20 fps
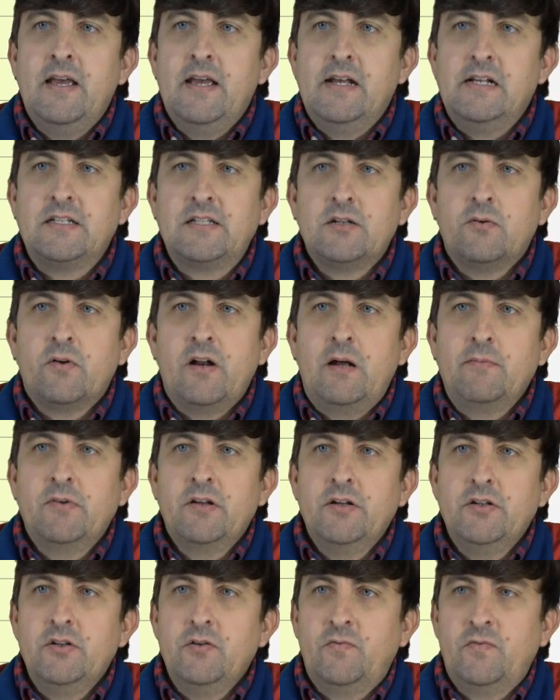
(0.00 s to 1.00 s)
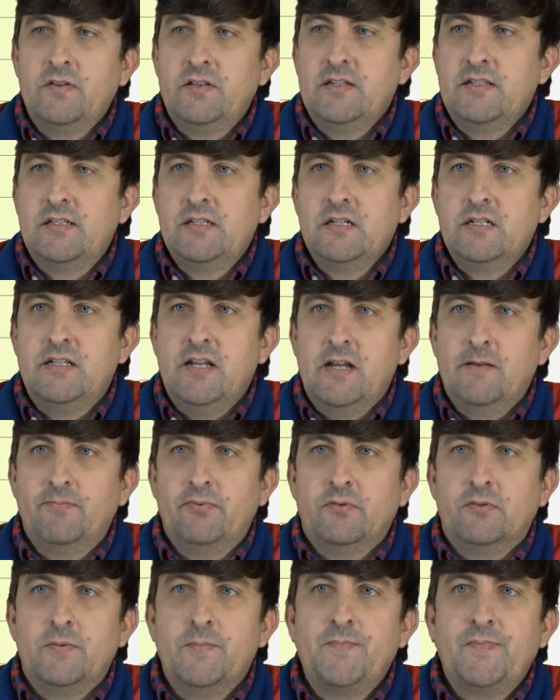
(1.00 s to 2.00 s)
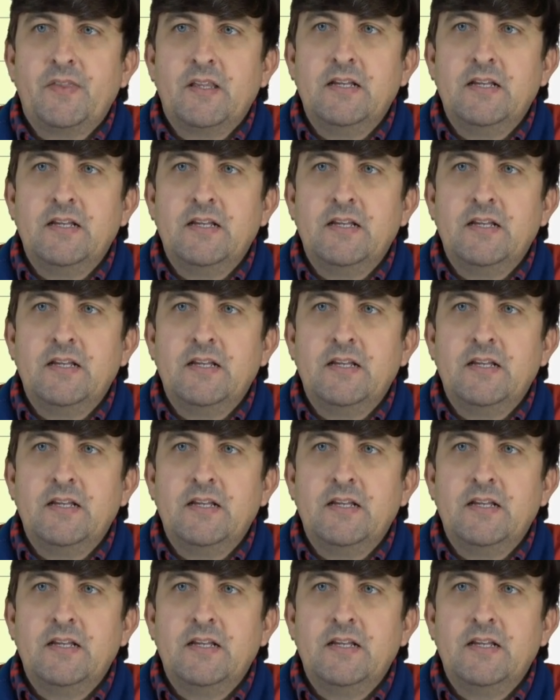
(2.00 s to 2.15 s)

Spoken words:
And so what I'm going to do for this example